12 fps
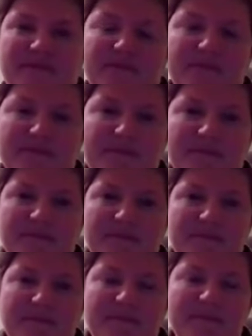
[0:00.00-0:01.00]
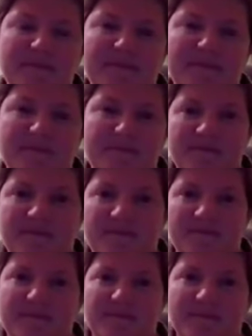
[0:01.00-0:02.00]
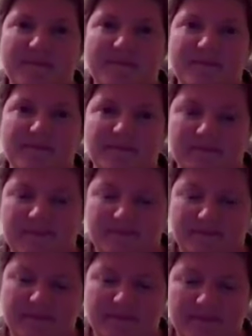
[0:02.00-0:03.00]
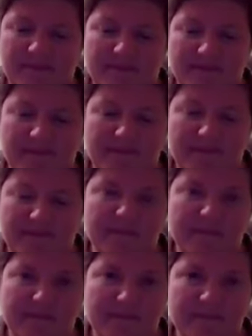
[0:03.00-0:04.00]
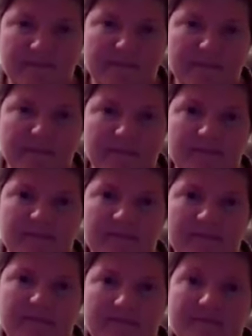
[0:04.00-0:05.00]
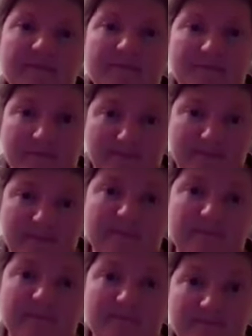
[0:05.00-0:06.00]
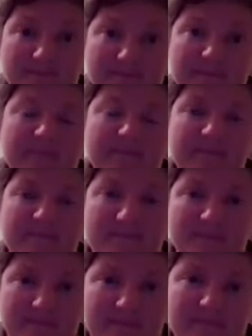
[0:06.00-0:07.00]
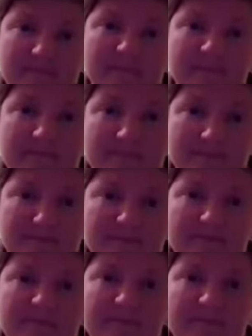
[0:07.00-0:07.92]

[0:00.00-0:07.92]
The person shown says nothing.